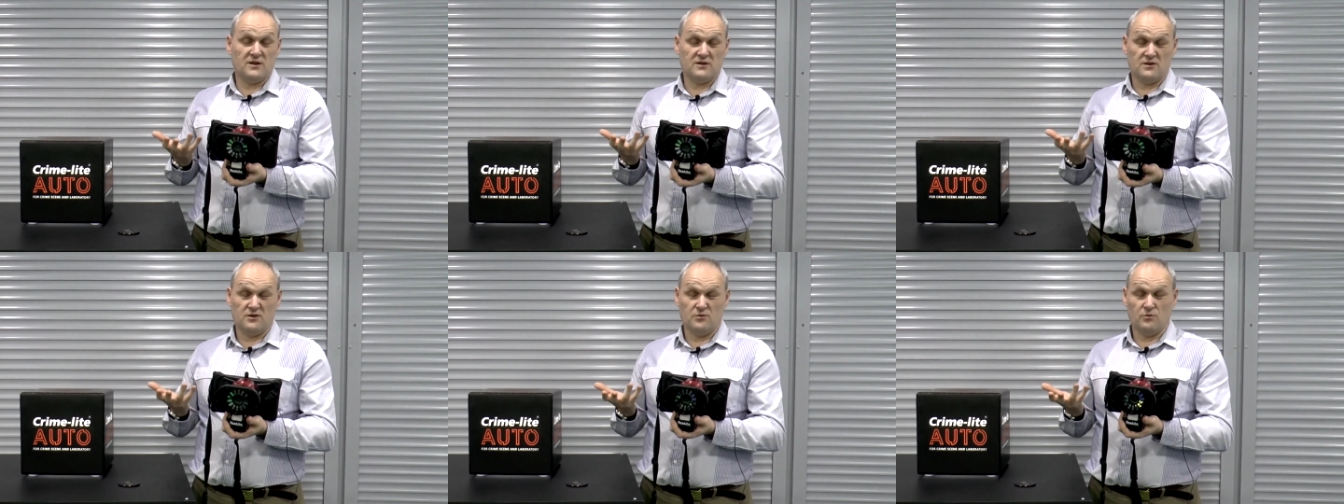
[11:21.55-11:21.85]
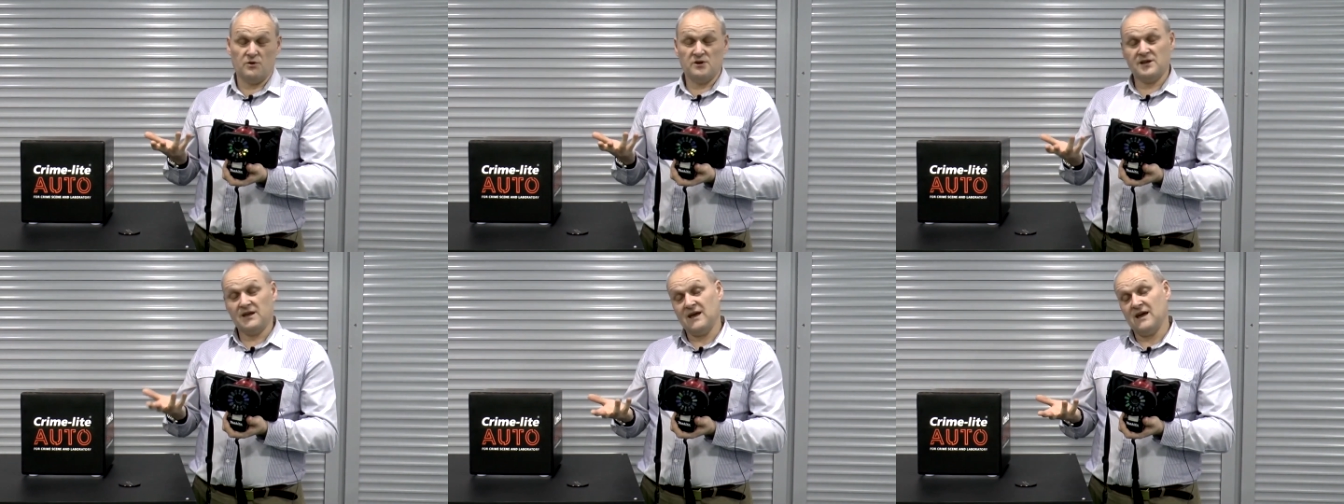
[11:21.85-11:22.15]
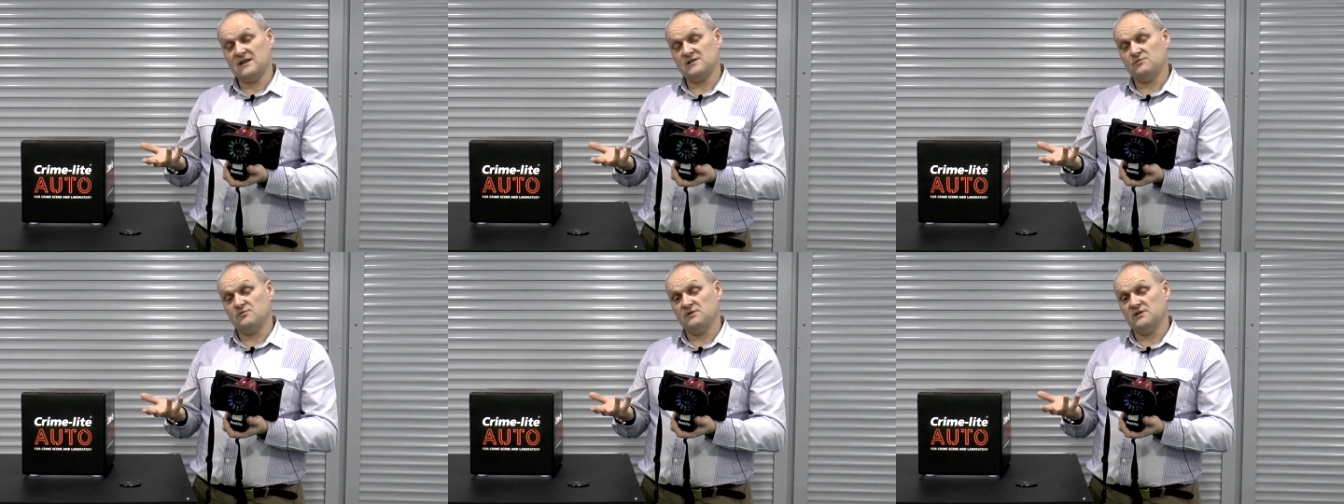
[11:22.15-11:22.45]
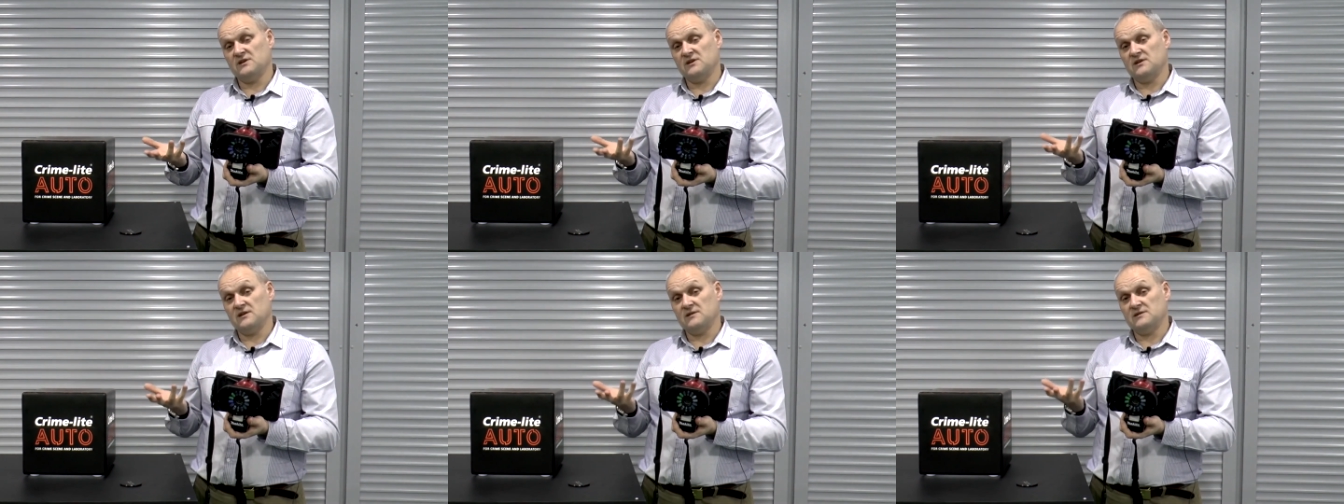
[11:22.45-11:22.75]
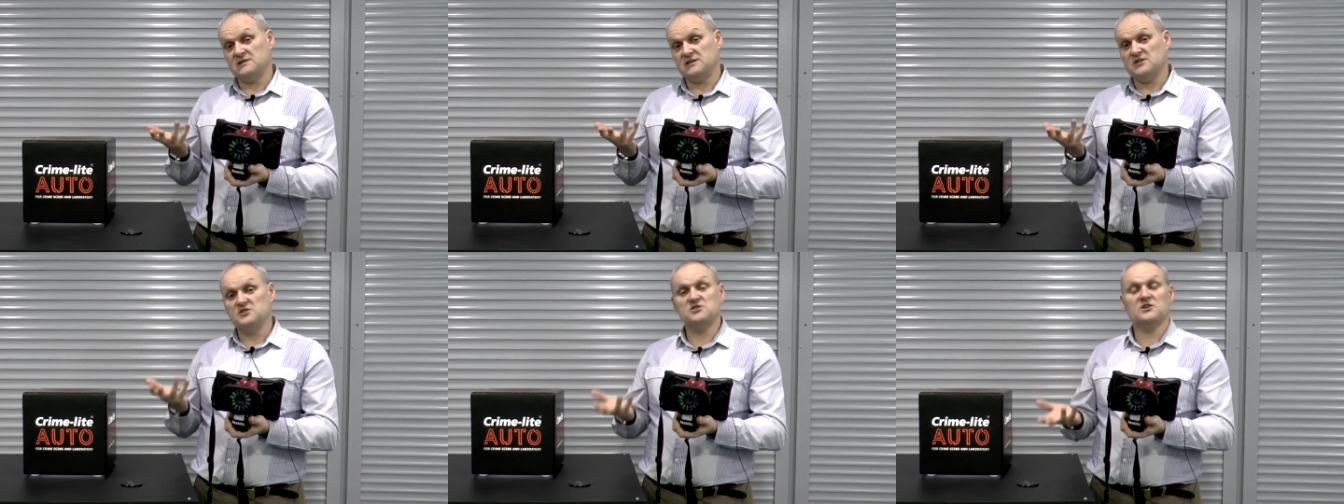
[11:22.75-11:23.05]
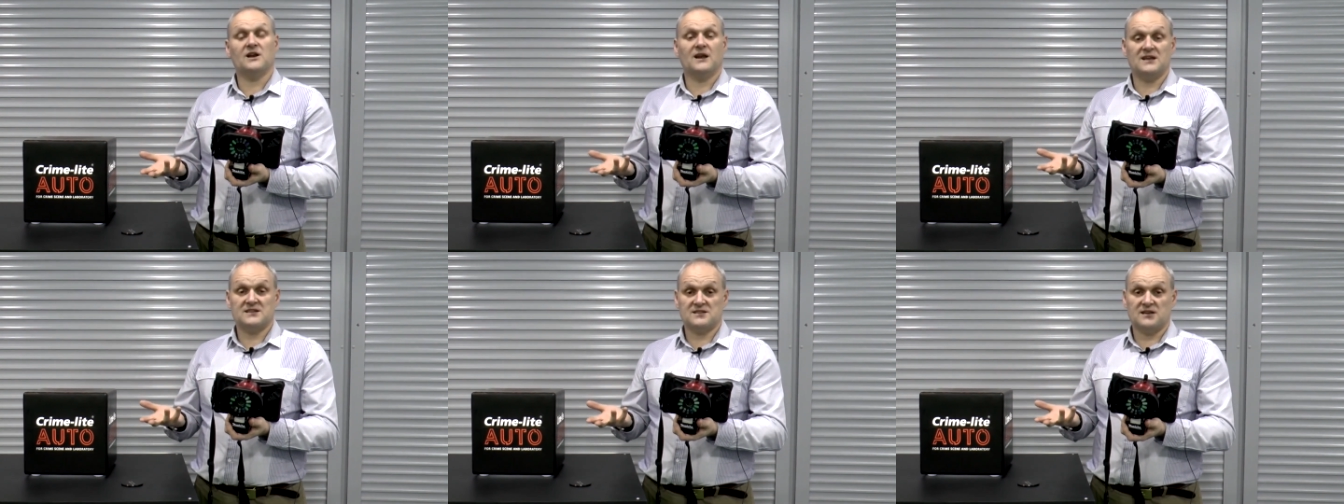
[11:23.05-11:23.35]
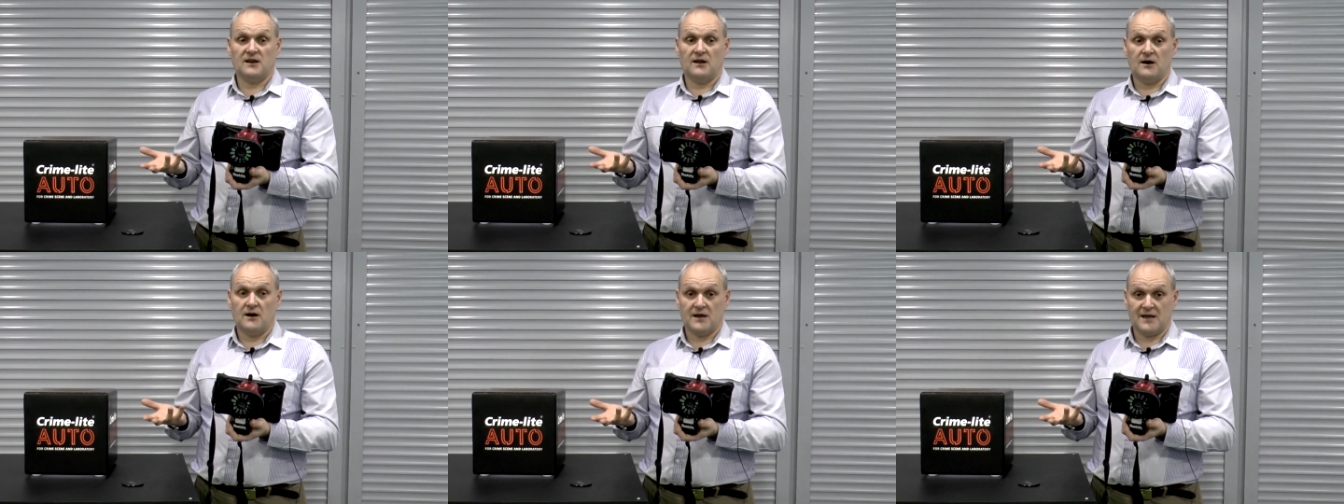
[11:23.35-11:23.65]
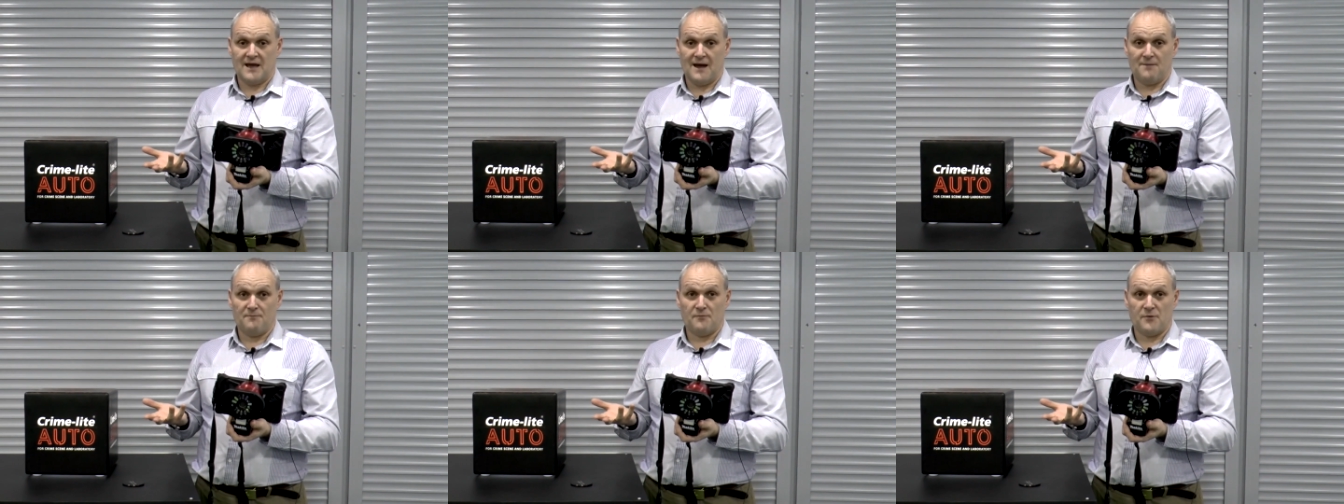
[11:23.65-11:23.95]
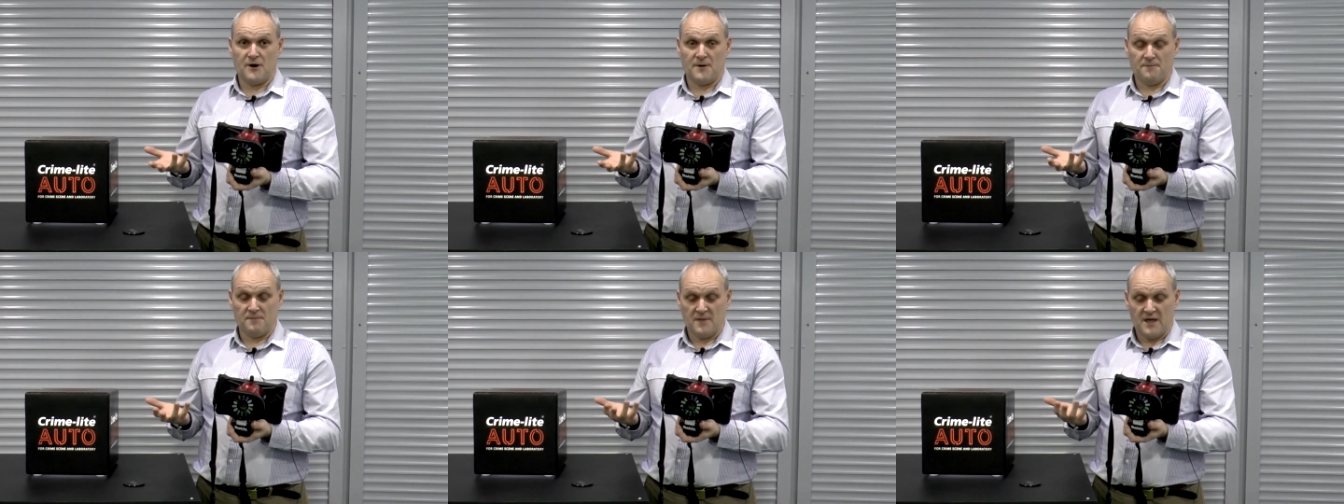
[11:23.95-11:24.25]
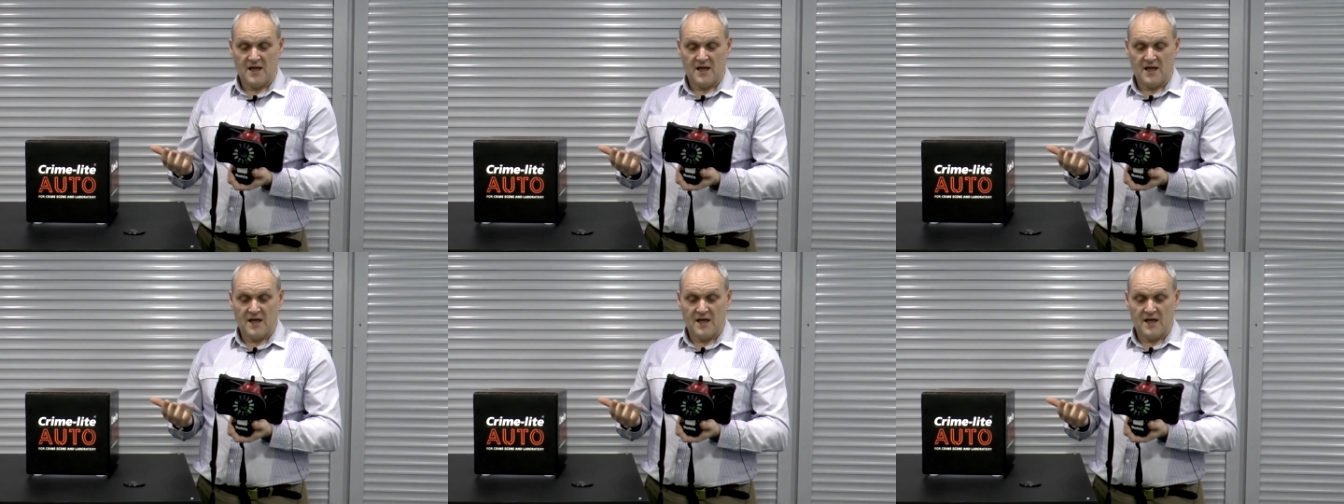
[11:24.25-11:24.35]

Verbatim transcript: you would get with a digital SLR camera,